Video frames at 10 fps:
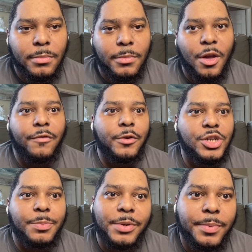
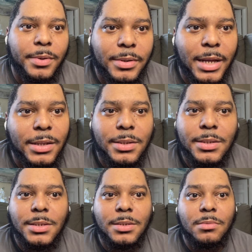future people that
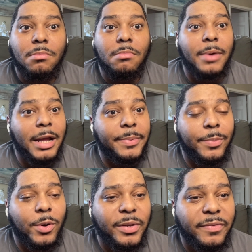might be
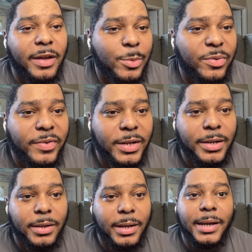born with
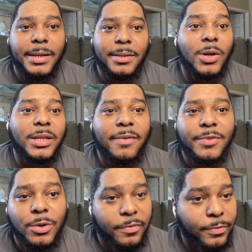hemophilia and not have
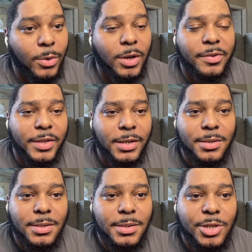to go through all of this.
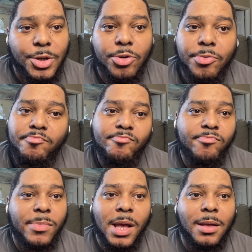So
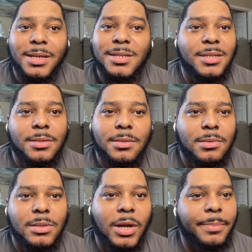this is
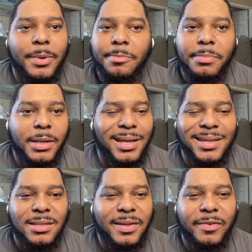not about me. It
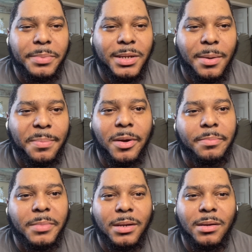has never been
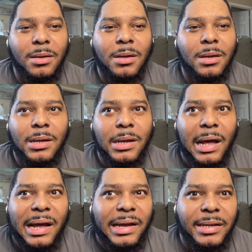about me.
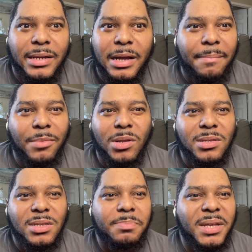I am not
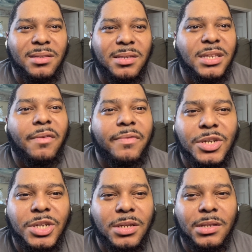being
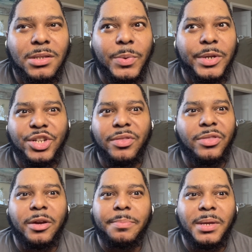selfish in doing gene
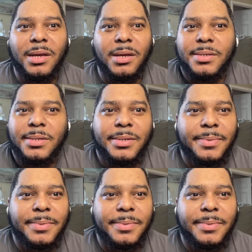therapy because